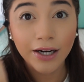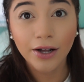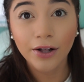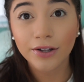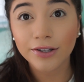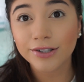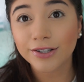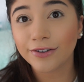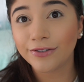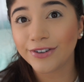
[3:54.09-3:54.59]

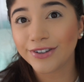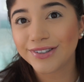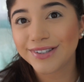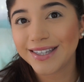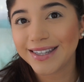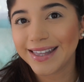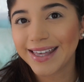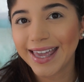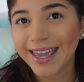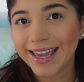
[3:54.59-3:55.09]
Also, if you
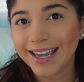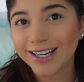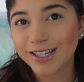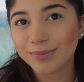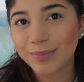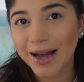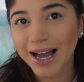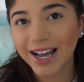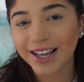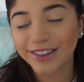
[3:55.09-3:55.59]
see the
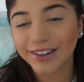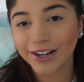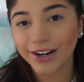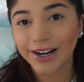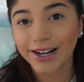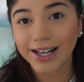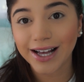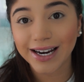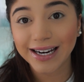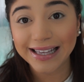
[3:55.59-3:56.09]
cage behind there,
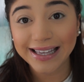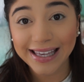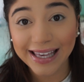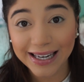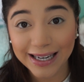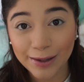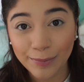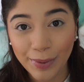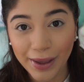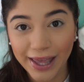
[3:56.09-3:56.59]
I got a
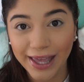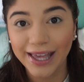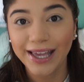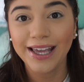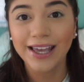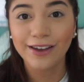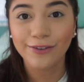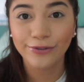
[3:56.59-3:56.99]
guinea pig.